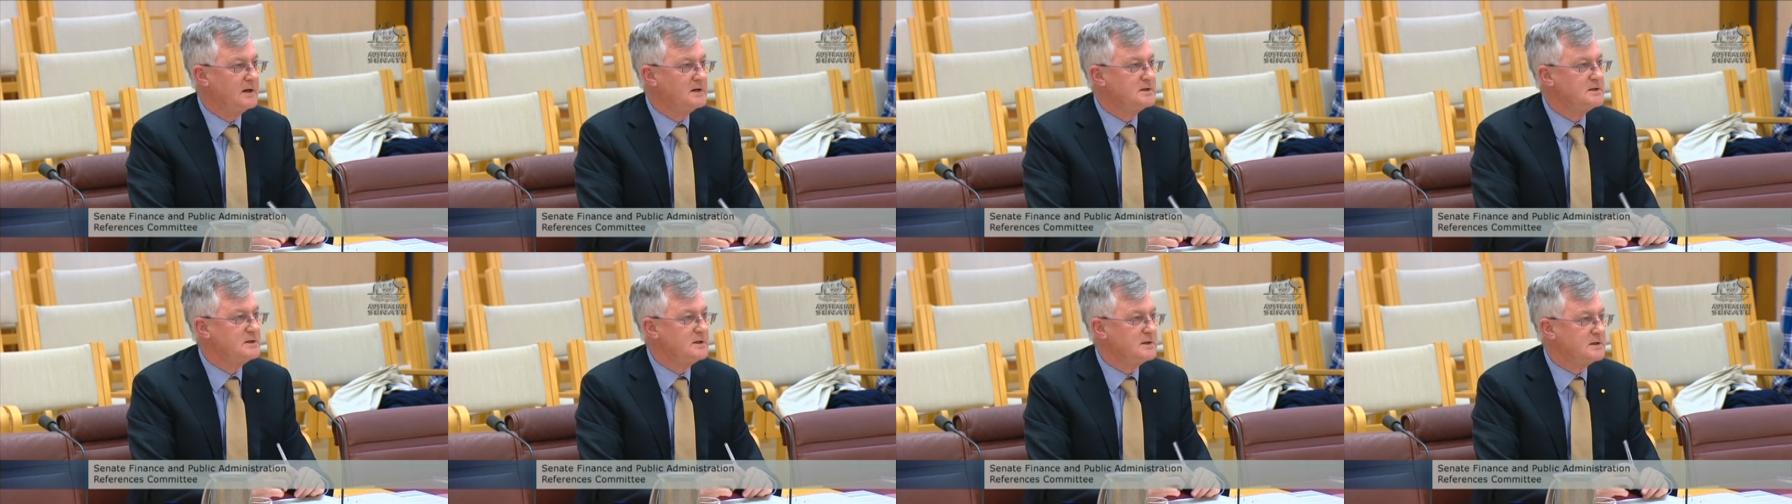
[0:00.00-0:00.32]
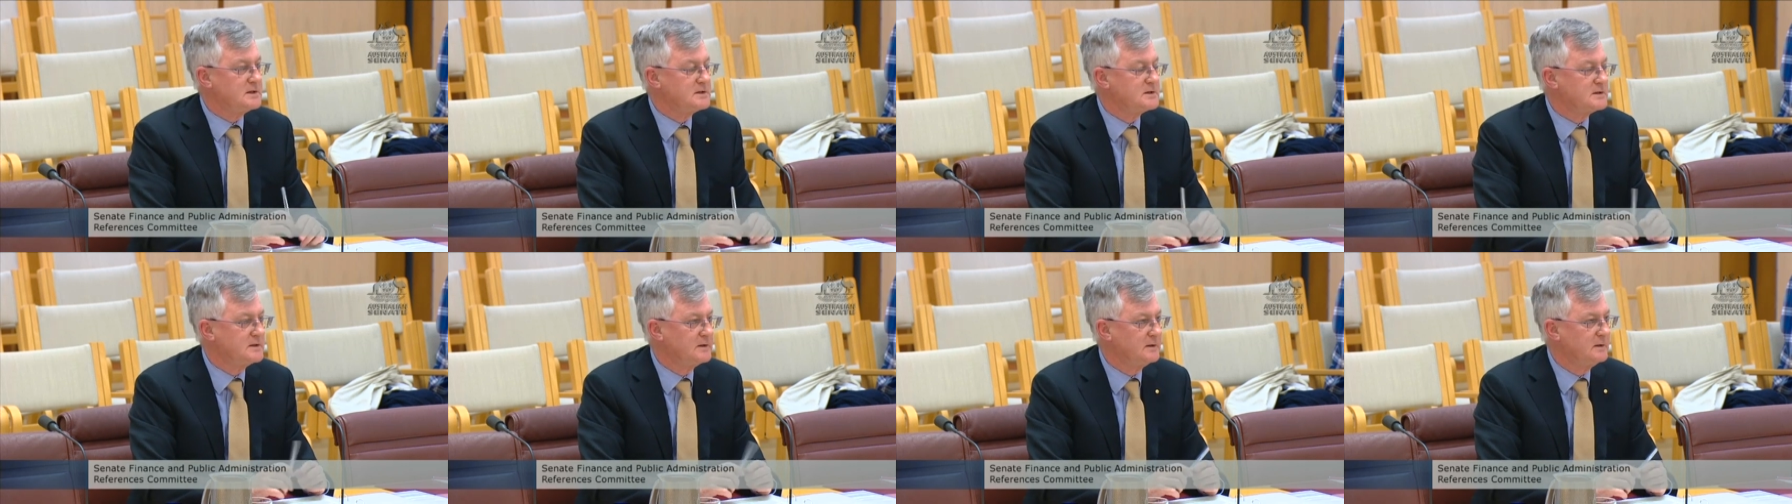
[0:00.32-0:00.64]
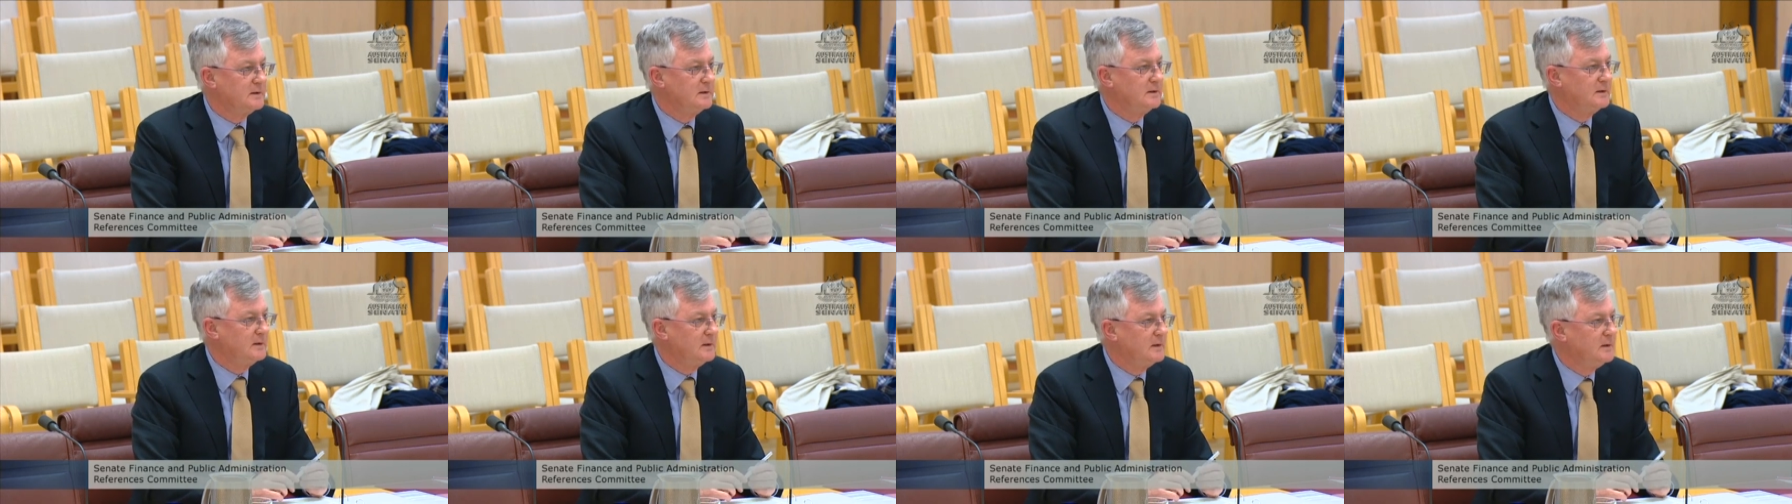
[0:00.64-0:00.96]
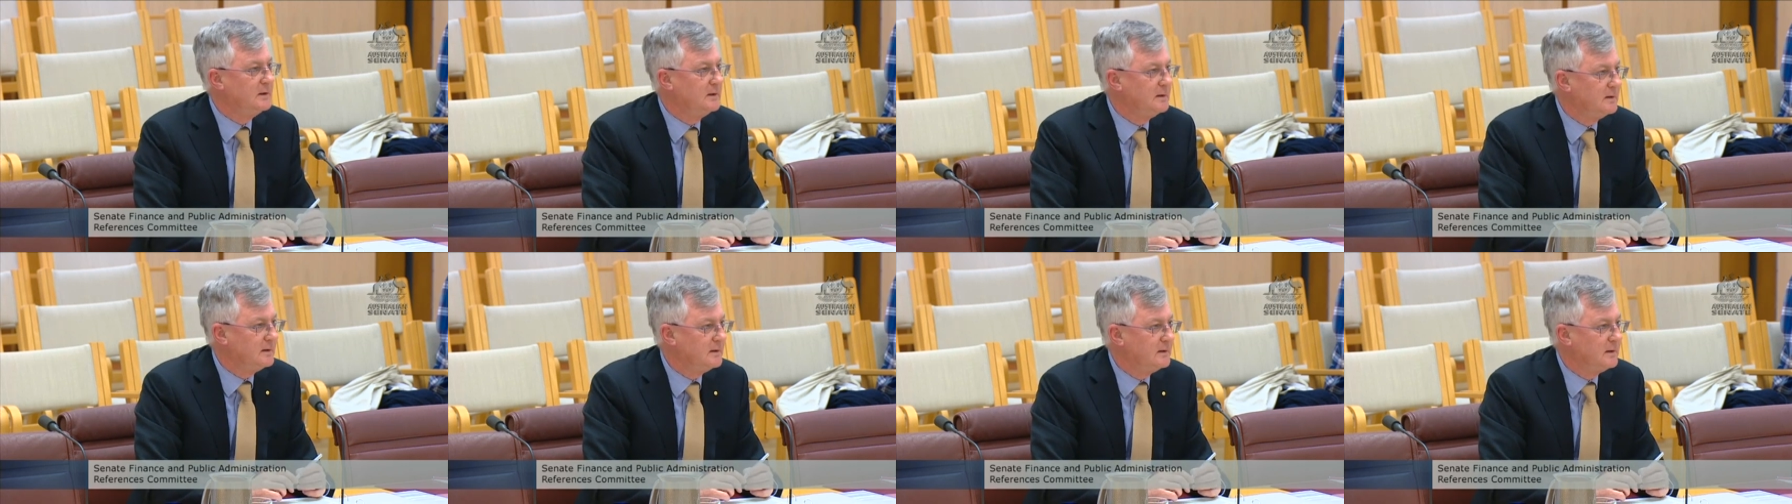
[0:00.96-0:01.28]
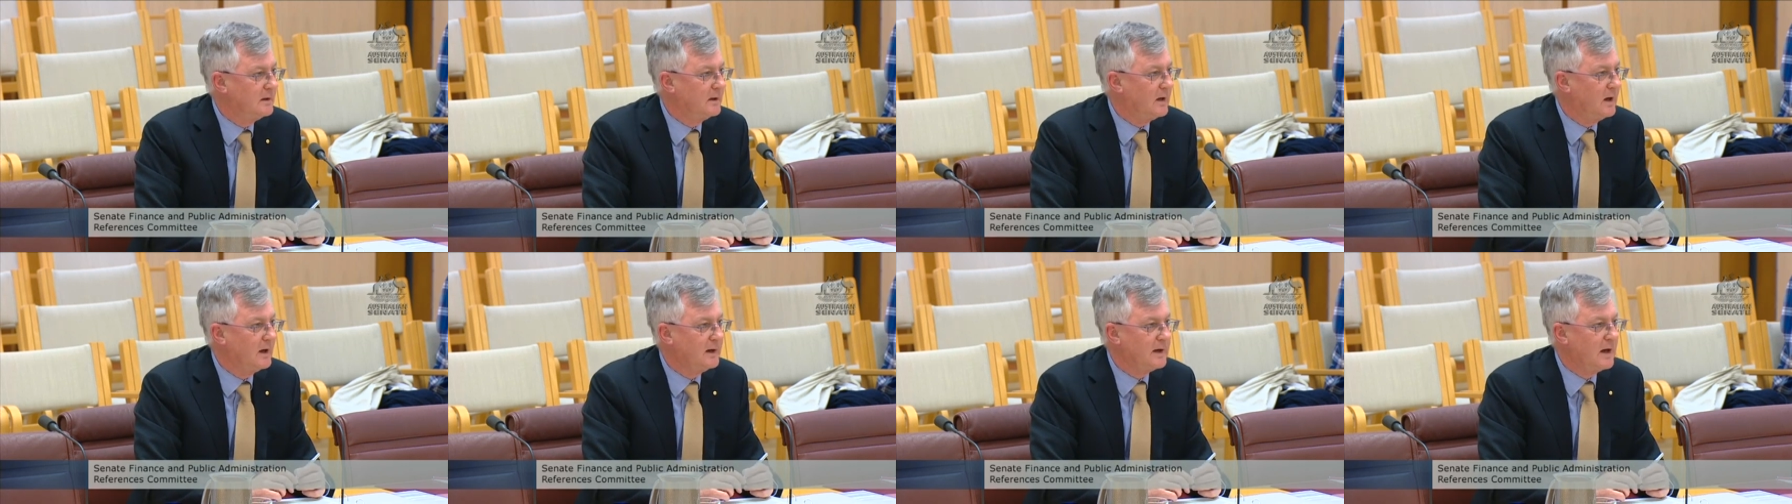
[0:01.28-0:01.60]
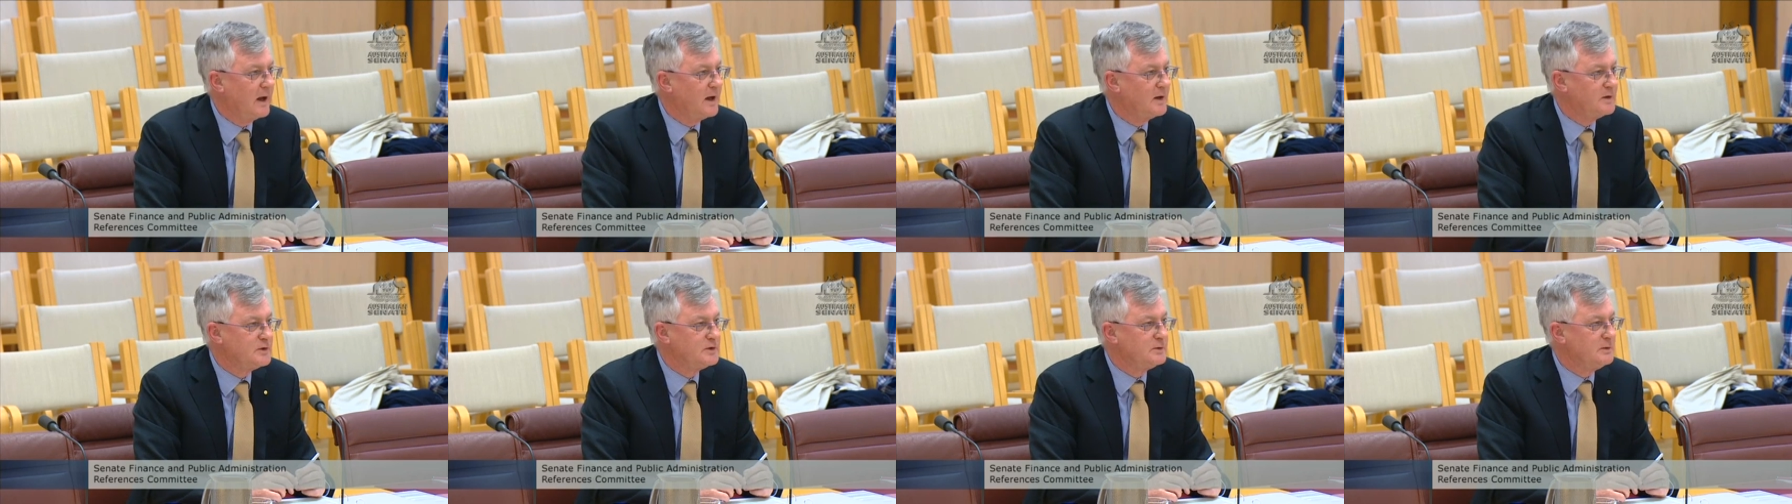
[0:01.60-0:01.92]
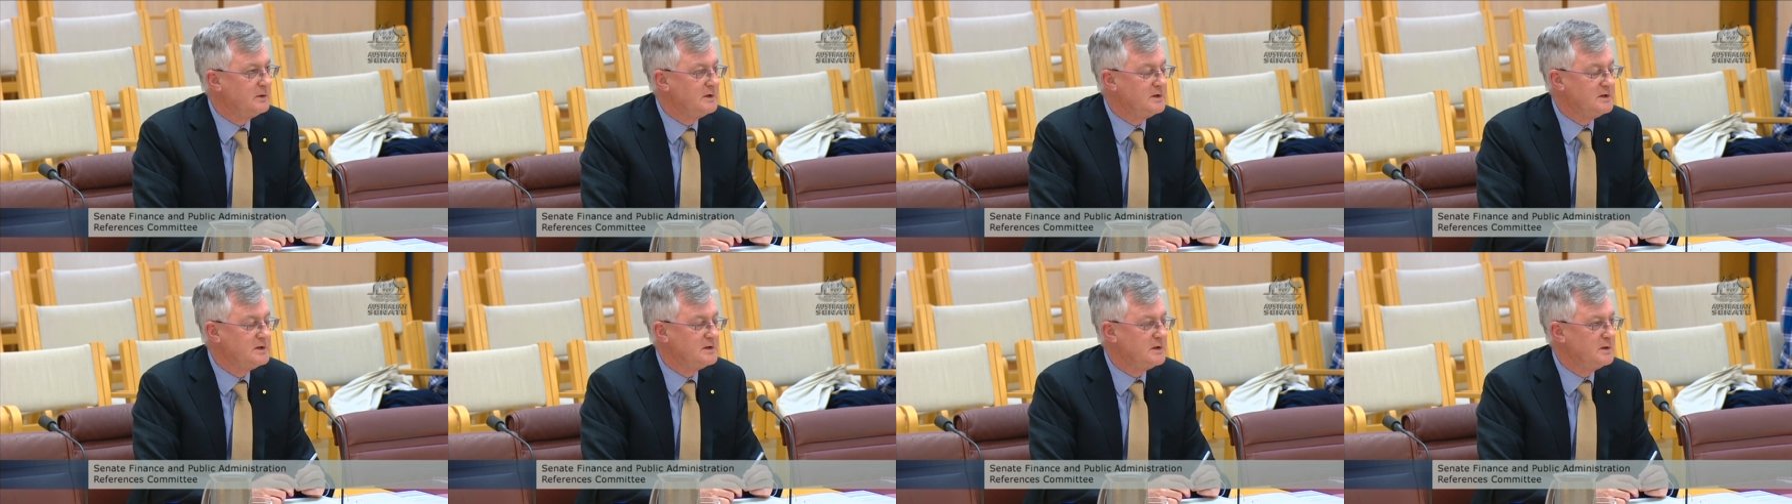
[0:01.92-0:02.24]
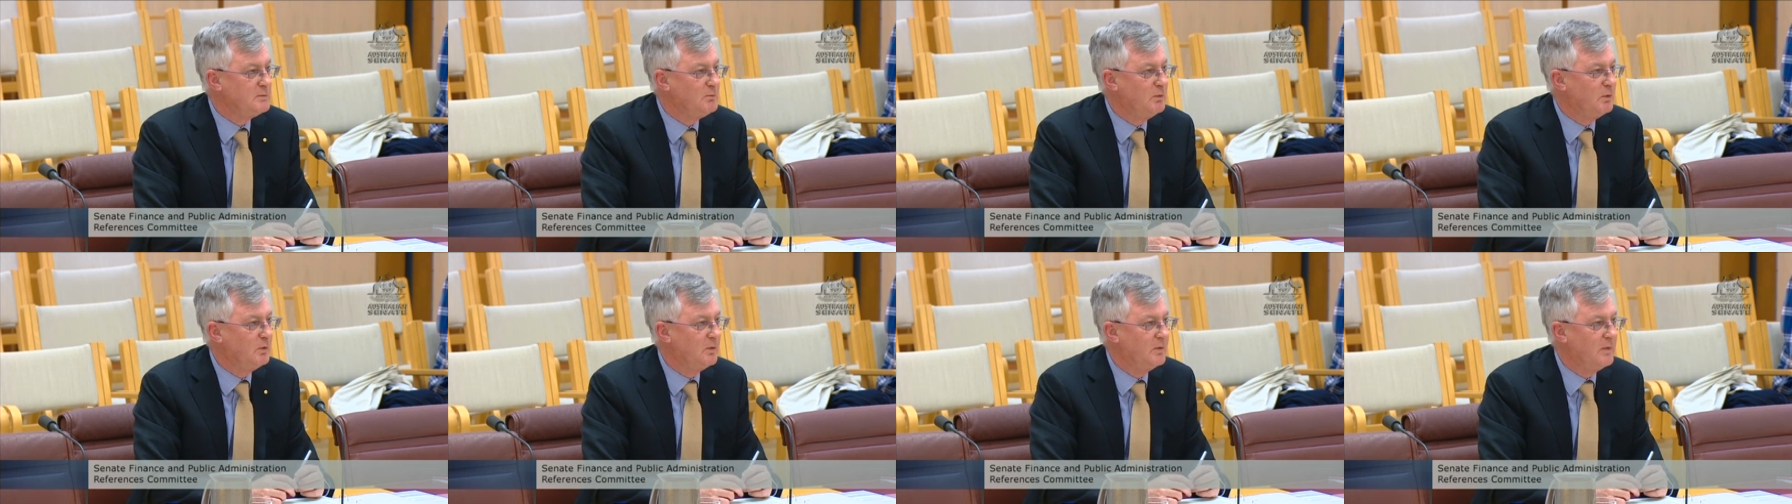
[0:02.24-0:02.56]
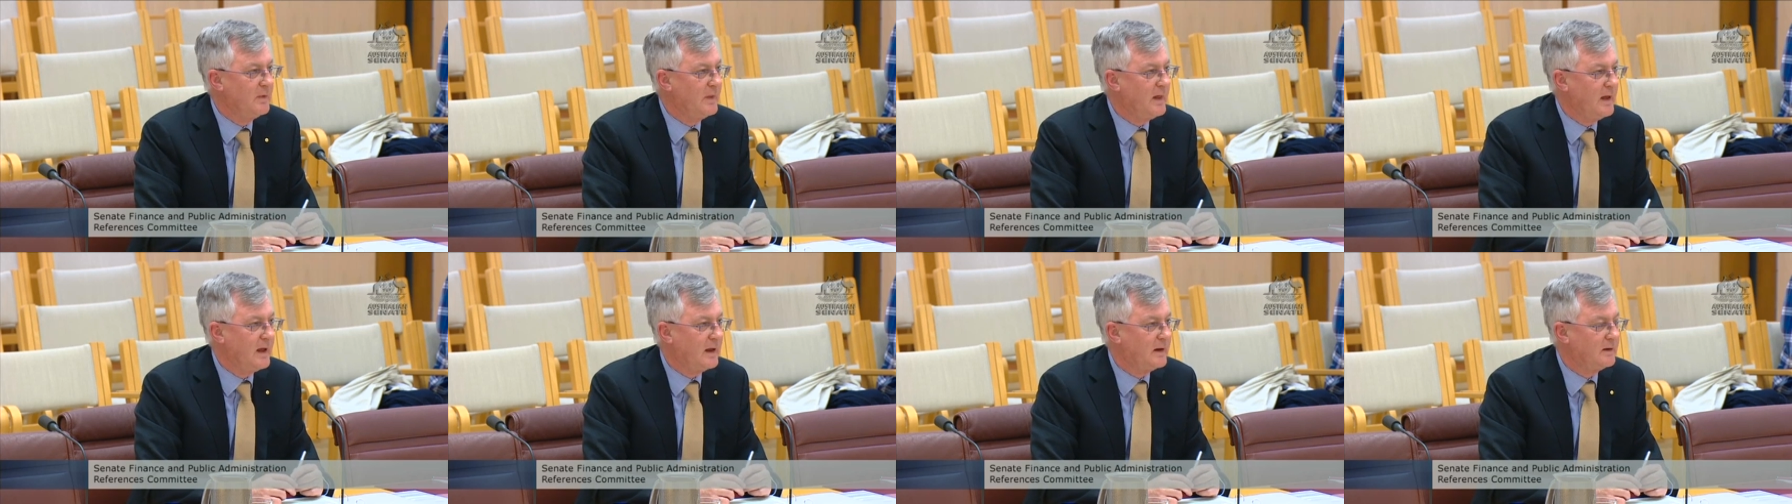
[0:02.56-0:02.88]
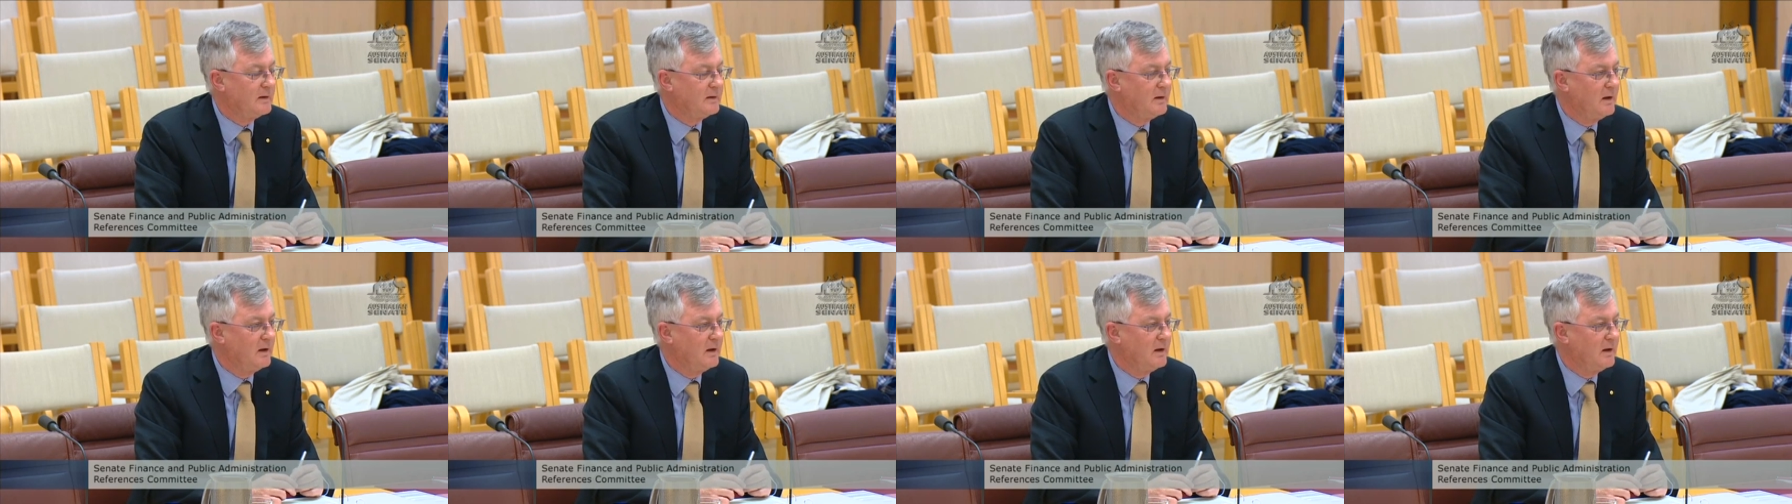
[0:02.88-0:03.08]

exist. I can't do anything more than that.